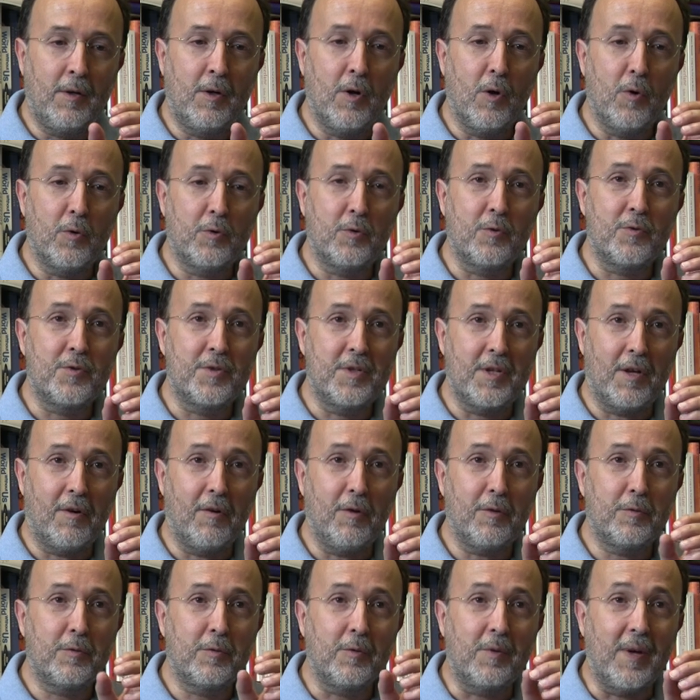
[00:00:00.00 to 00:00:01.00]
go to
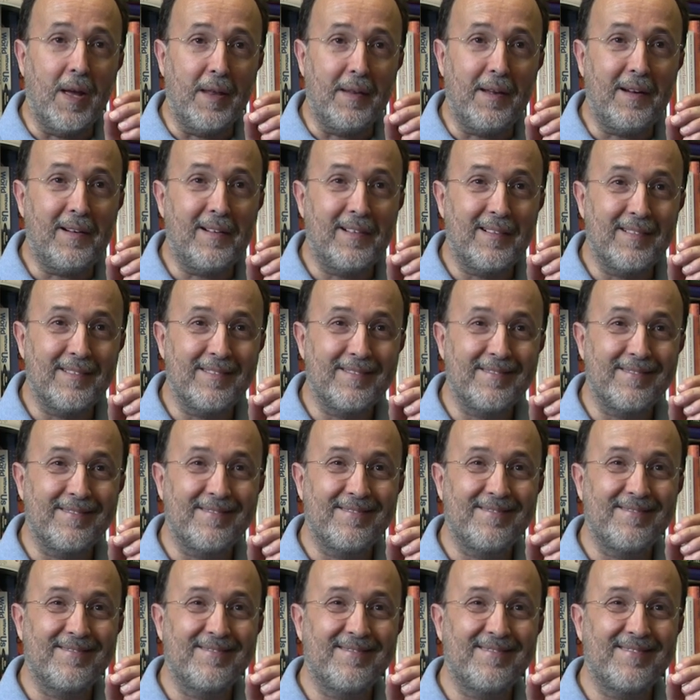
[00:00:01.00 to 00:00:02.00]
zero together
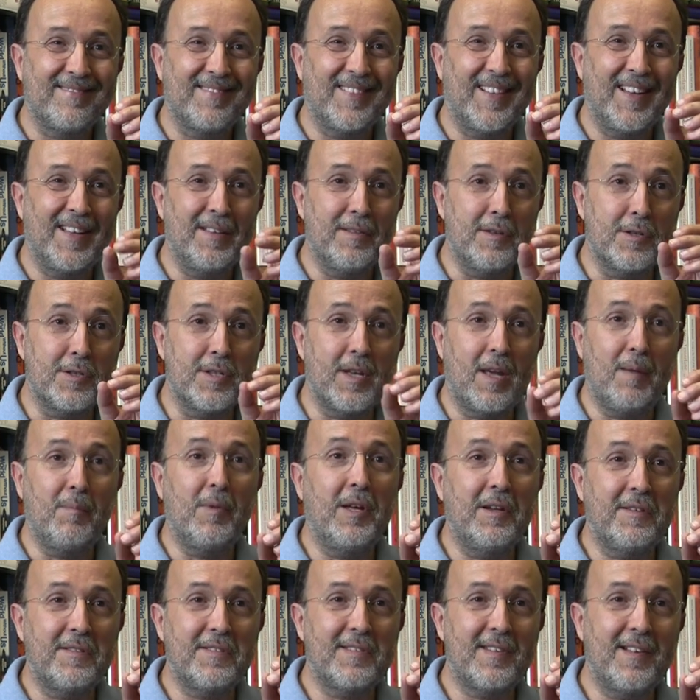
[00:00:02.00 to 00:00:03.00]
in the same
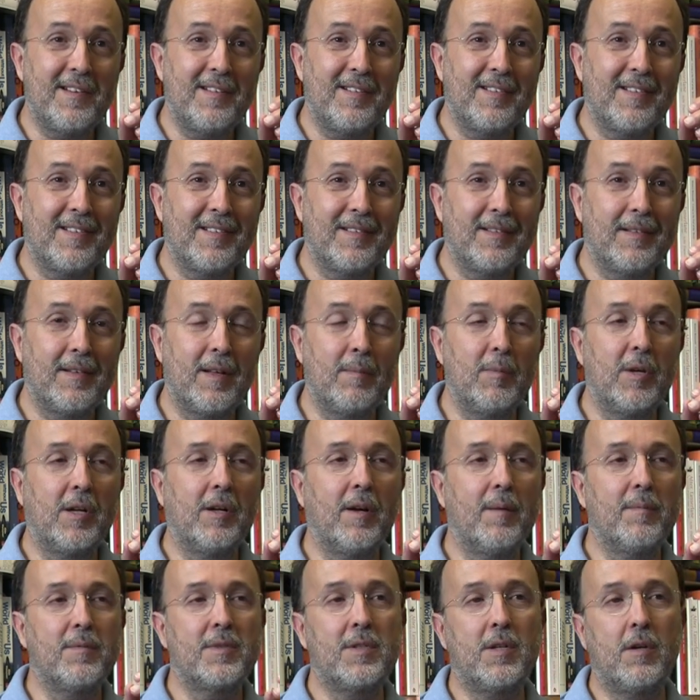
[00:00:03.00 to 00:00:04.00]
instant, they
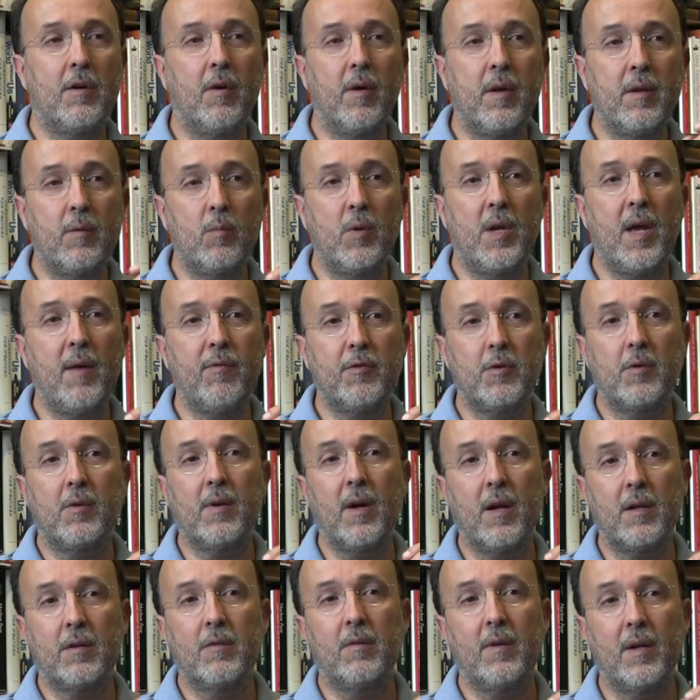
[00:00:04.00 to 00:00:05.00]
become zero, and we have to
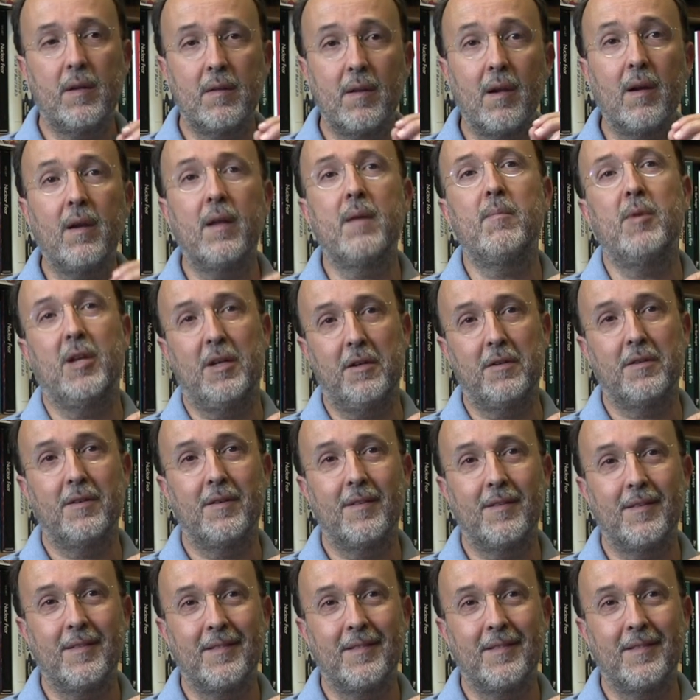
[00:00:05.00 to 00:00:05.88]
calculate the limit